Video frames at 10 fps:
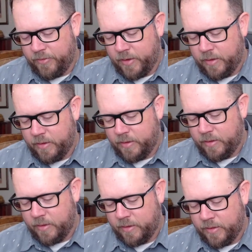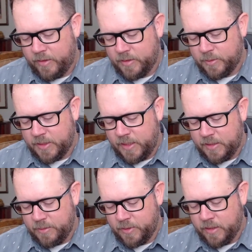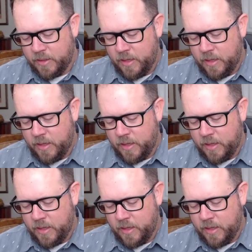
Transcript: I thought this was an easy one.